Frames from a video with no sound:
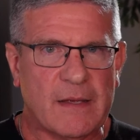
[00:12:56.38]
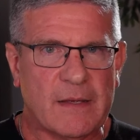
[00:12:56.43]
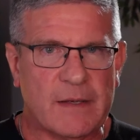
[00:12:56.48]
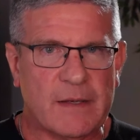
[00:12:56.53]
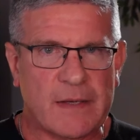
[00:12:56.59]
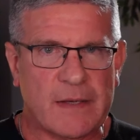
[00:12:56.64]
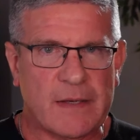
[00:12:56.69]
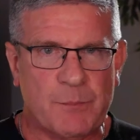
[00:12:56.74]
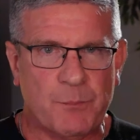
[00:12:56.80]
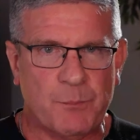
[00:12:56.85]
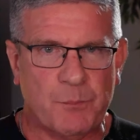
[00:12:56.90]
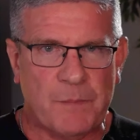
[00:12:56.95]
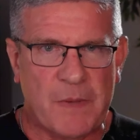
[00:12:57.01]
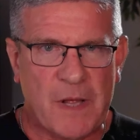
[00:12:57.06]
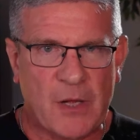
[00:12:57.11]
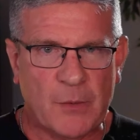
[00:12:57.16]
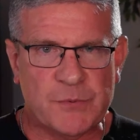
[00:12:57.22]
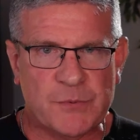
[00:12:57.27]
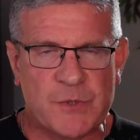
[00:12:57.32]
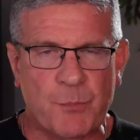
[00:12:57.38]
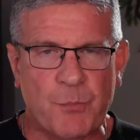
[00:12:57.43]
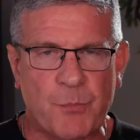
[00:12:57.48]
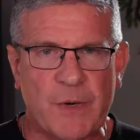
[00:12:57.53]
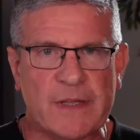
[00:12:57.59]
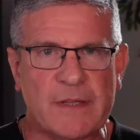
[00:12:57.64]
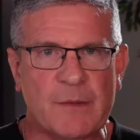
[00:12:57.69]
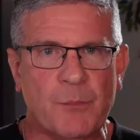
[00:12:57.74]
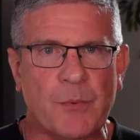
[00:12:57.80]
it helps to
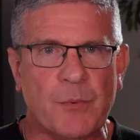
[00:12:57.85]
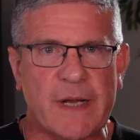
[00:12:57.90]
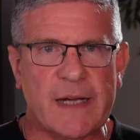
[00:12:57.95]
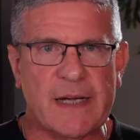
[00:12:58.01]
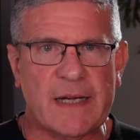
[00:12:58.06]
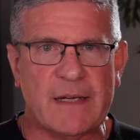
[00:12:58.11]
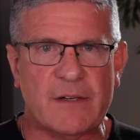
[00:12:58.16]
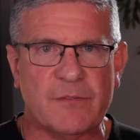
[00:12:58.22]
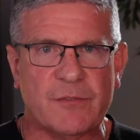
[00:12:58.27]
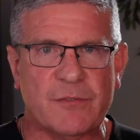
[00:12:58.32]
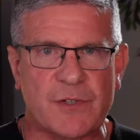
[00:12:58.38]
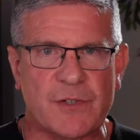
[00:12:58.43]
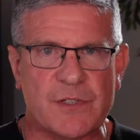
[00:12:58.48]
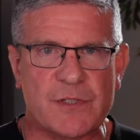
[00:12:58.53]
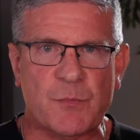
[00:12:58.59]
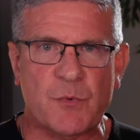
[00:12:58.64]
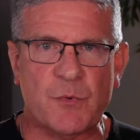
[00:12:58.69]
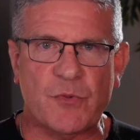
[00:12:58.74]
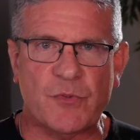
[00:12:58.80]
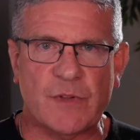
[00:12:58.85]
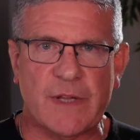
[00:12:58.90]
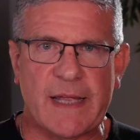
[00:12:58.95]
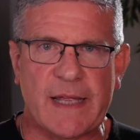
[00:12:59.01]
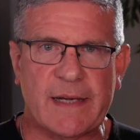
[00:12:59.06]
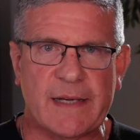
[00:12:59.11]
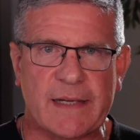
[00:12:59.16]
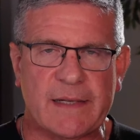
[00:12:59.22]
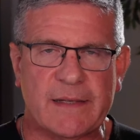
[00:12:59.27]
bring the brain in for a smooth
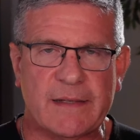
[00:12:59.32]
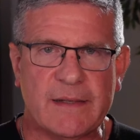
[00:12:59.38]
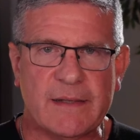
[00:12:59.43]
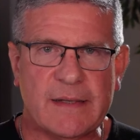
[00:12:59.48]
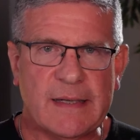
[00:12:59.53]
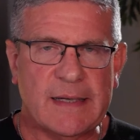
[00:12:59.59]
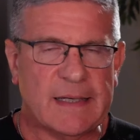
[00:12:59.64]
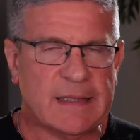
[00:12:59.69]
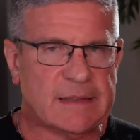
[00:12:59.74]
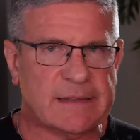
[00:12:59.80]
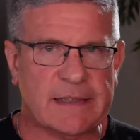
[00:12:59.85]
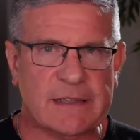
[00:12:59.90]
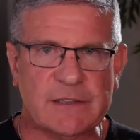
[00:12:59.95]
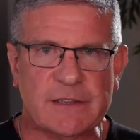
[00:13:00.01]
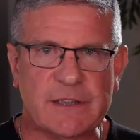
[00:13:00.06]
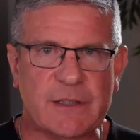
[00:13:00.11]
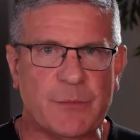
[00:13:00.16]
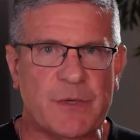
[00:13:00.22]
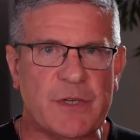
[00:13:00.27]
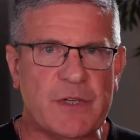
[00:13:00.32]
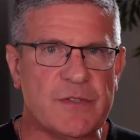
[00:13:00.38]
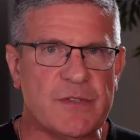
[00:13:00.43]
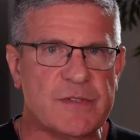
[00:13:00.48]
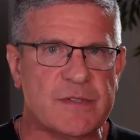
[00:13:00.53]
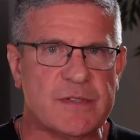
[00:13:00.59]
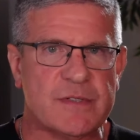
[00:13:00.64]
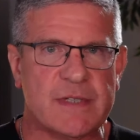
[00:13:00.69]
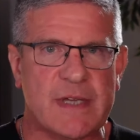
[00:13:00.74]
landing. Essentially, we
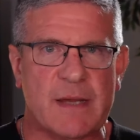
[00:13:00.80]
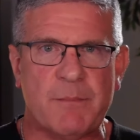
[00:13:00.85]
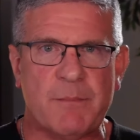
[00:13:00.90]
use the same